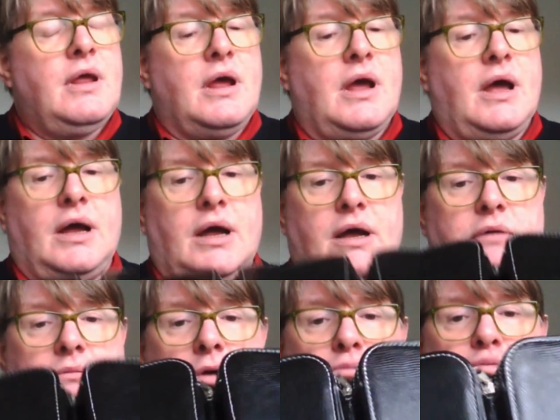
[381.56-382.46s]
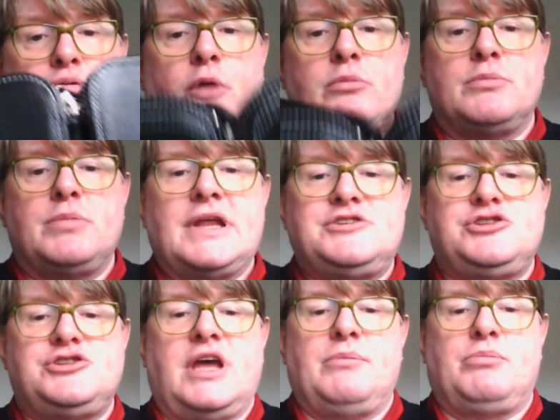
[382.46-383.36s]
UK, probably
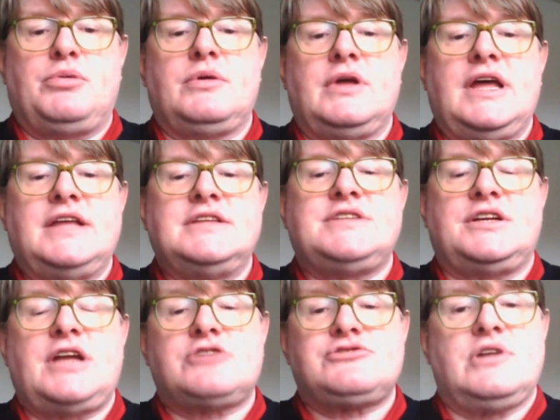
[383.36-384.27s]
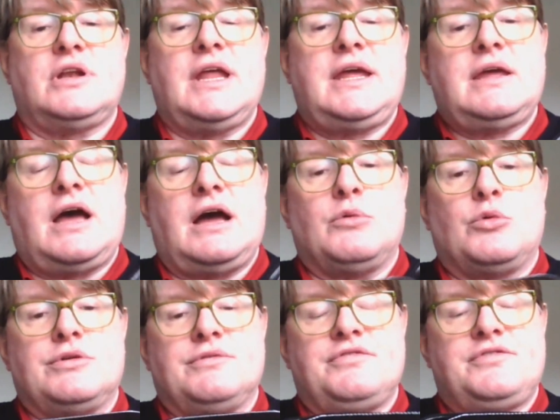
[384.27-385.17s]
ship internationally, I
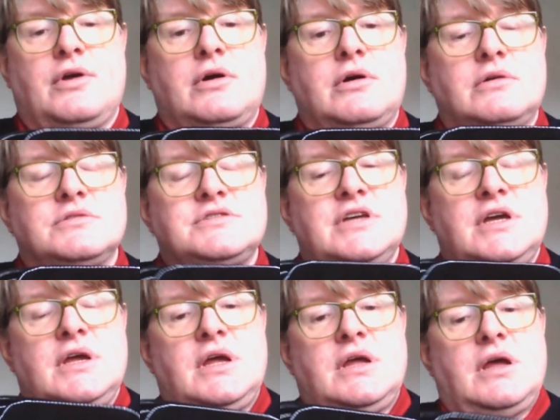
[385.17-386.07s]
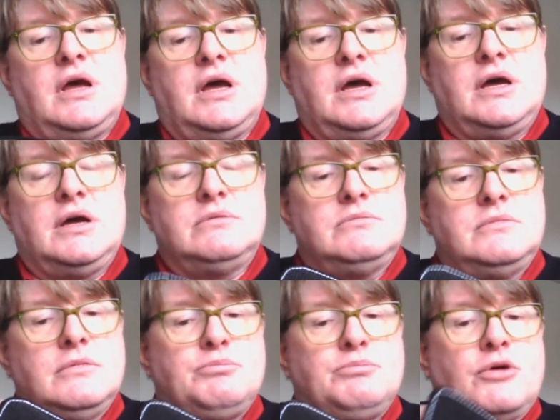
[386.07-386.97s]
would have thought,
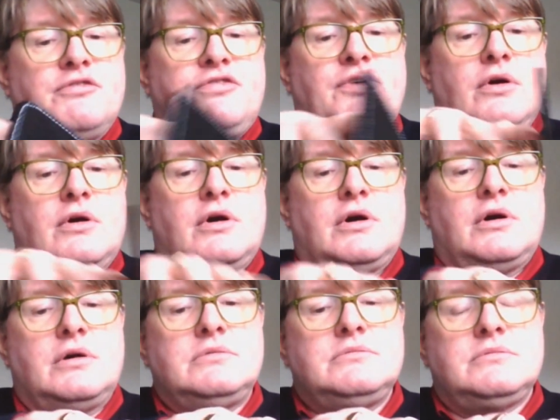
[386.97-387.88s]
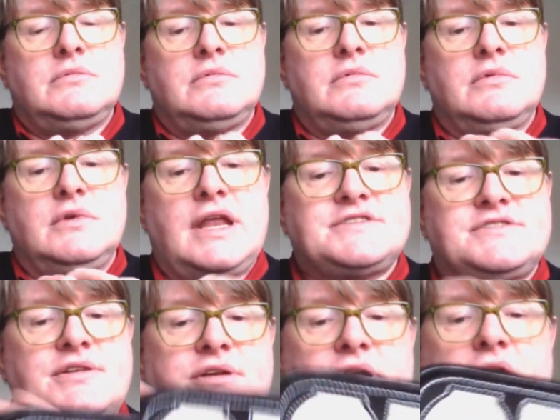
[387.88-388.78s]
but for less
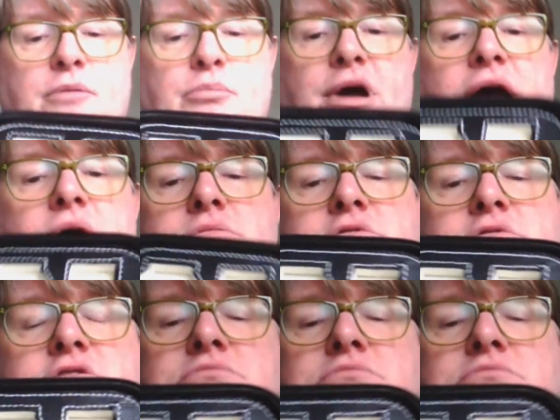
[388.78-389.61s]
than £9,